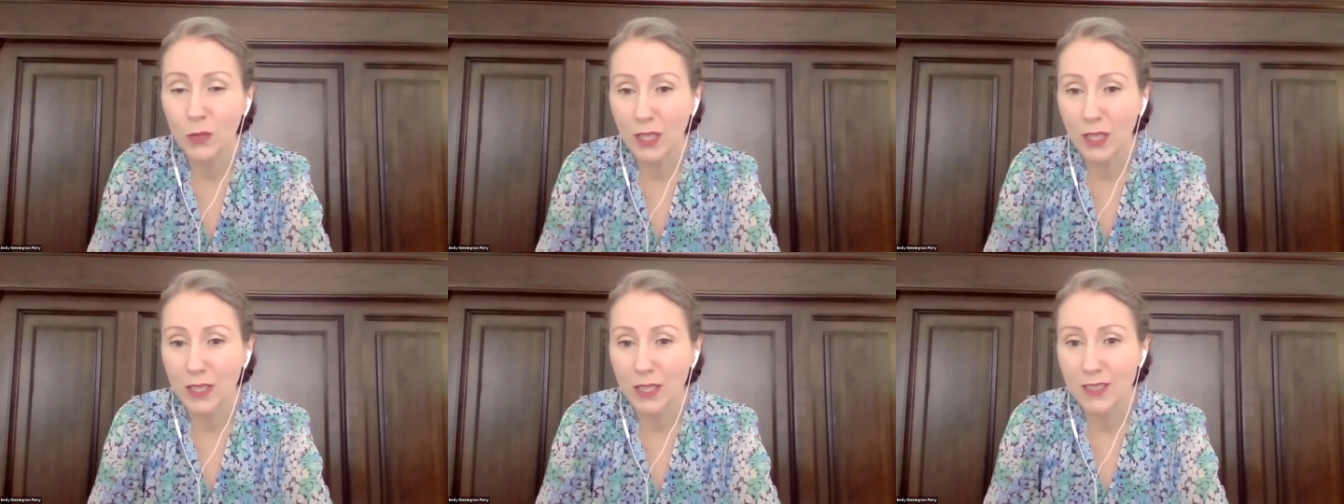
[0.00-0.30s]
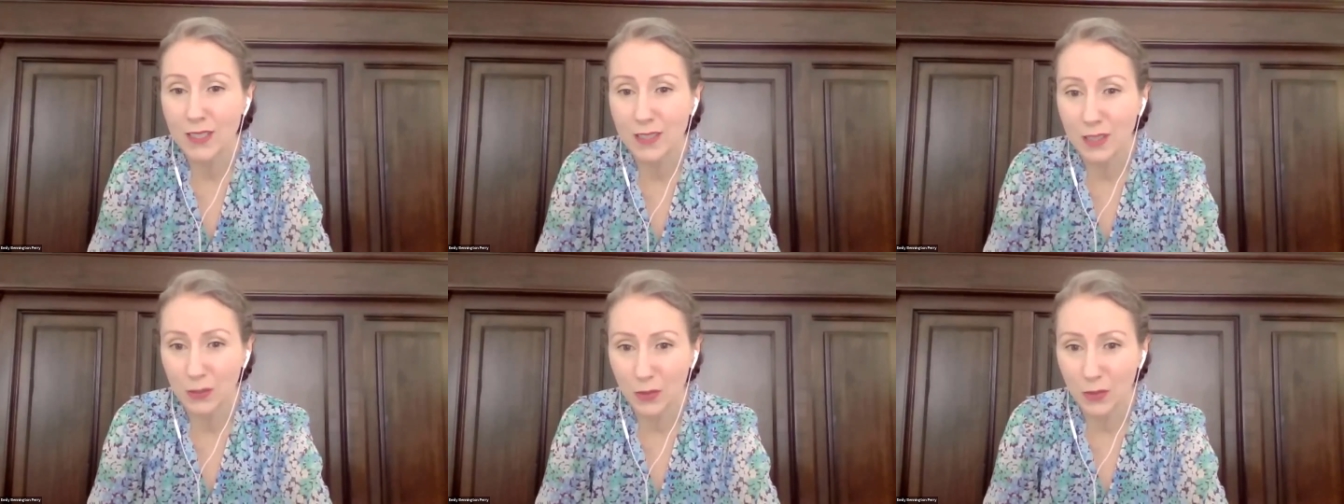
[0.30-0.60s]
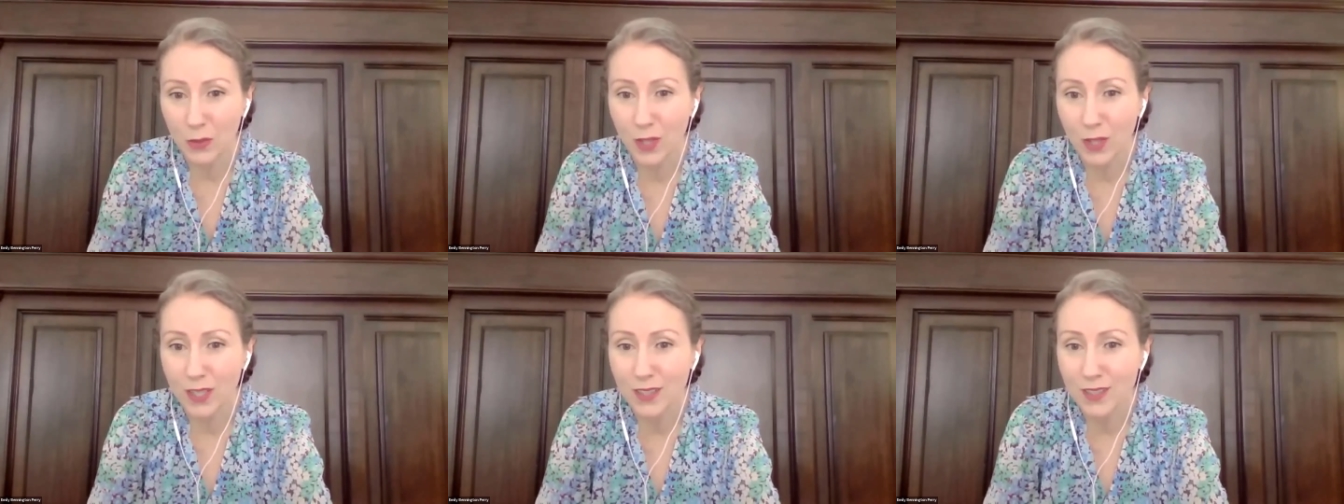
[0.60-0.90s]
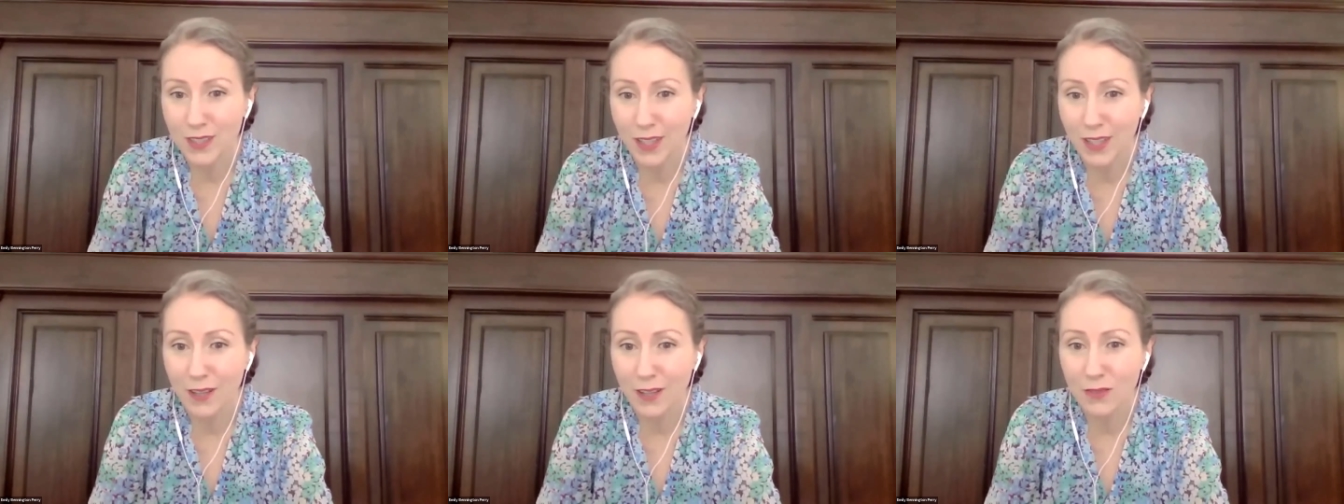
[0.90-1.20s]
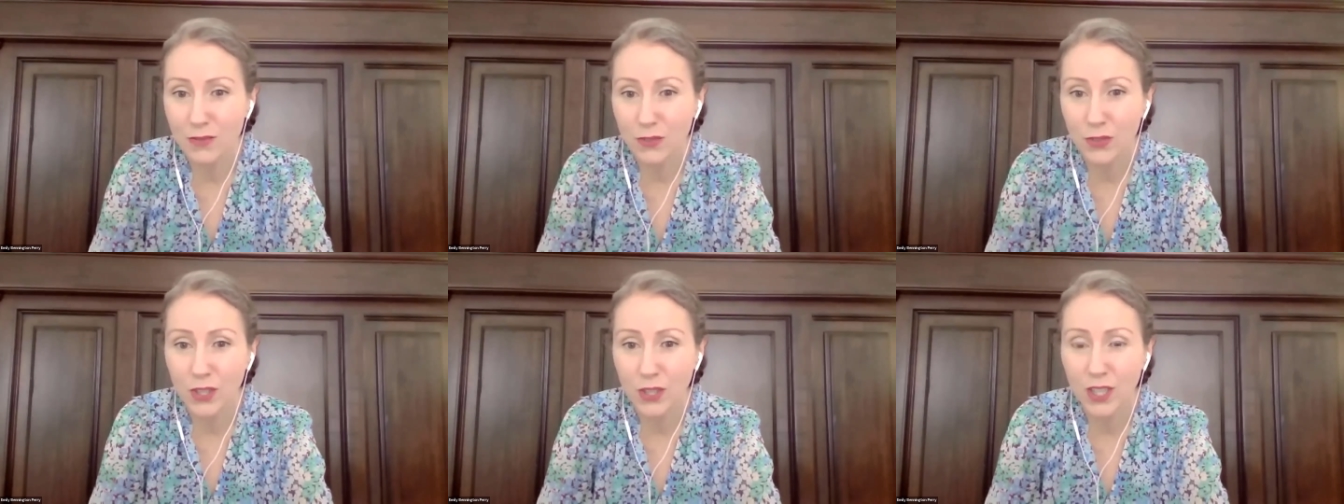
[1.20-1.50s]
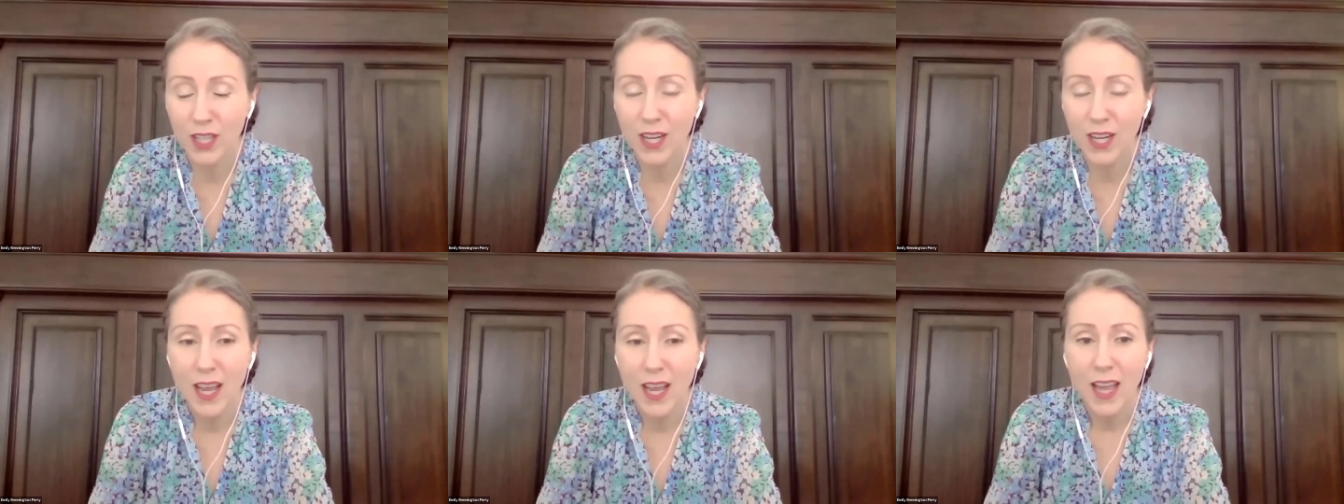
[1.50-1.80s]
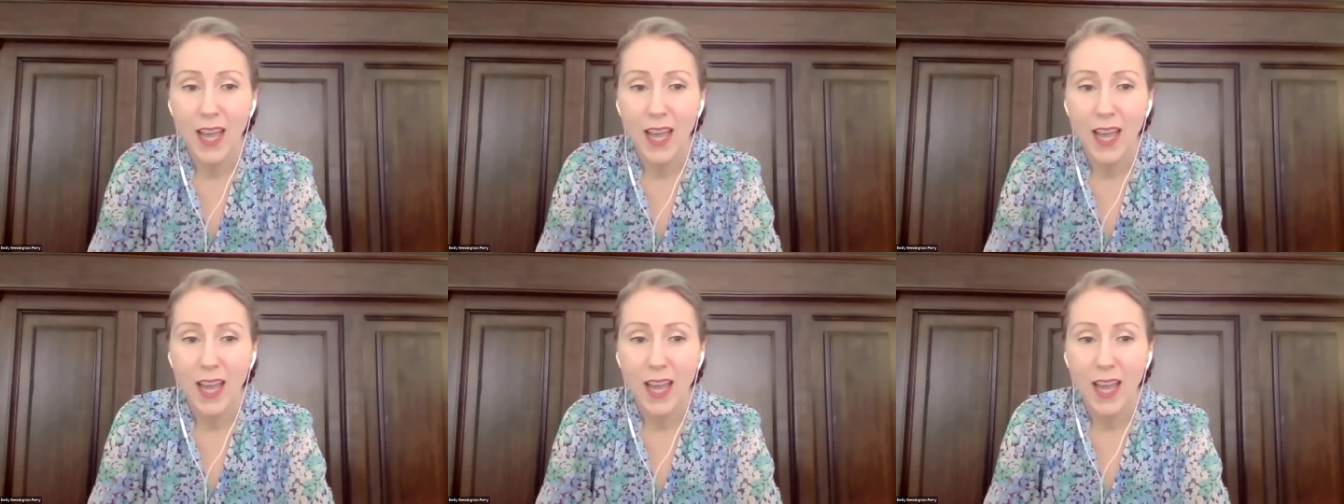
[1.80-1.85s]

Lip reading: what it is that we want to stand for.